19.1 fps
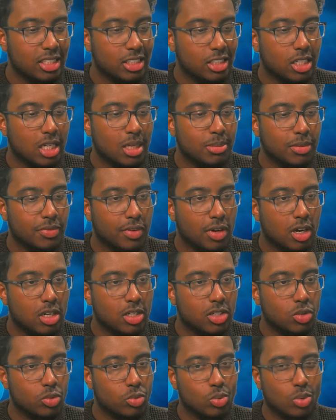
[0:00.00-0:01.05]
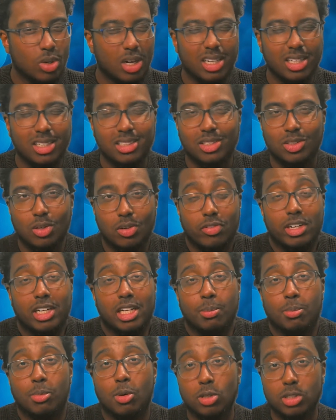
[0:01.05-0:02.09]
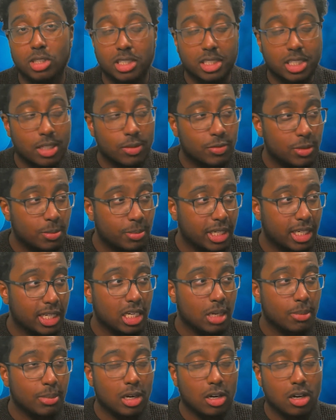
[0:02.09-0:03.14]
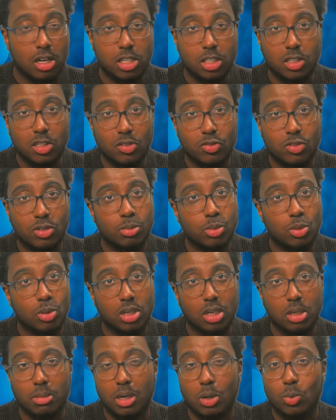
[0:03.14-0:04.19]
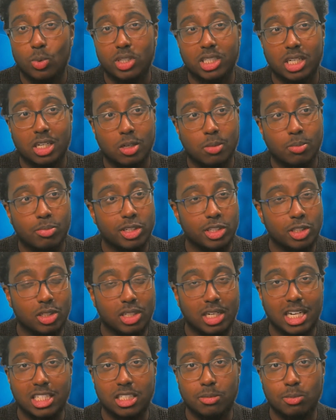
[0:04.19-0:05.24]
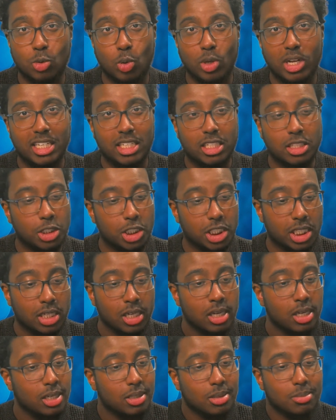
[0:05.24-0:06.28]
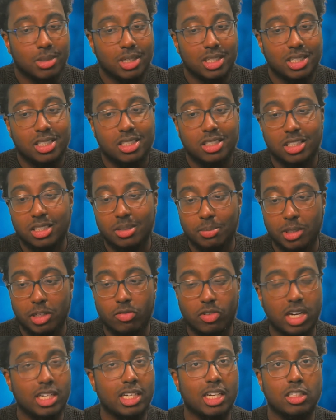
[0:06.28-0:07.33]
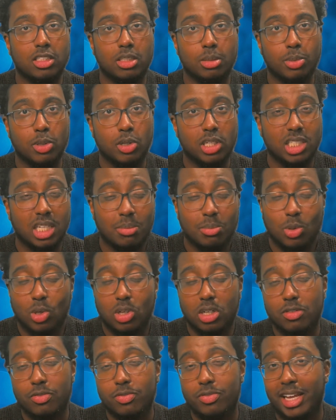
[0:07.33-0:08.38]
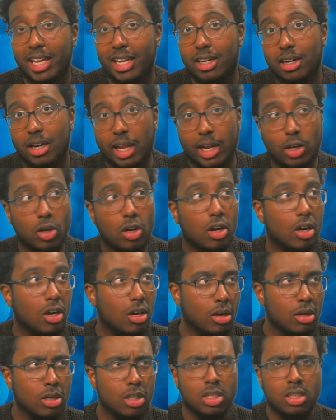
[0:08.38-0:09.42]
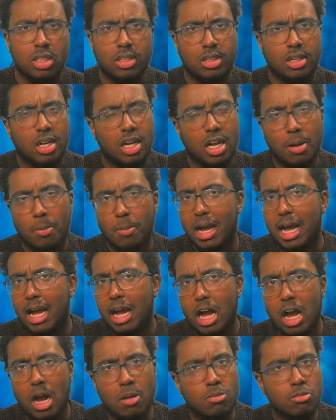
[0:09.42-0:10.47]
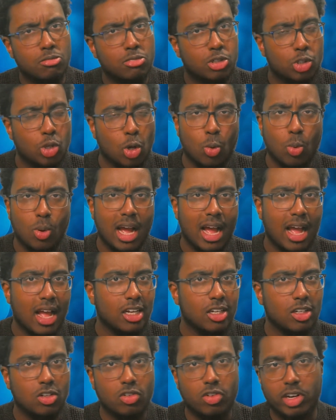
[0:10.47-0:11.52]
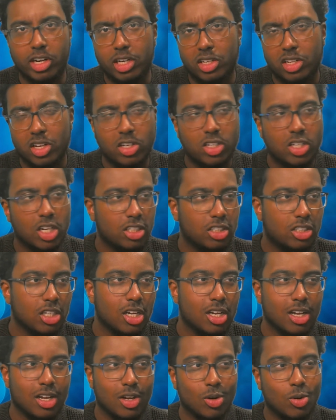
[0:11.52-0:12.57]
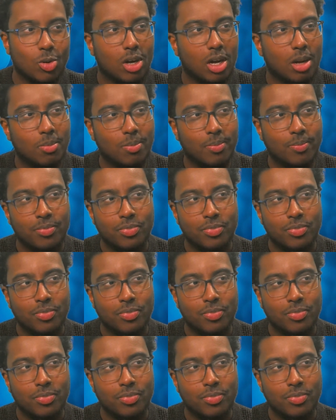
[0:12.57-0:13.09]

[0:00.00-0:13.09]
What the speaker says: terms of Arsenal. It's not really positive speaking about Arsenal Football Club. I wish I could bring you guys more energy, but this is just me right now. To be honest, I'm not gonna fake like, oh, I'm so angry, or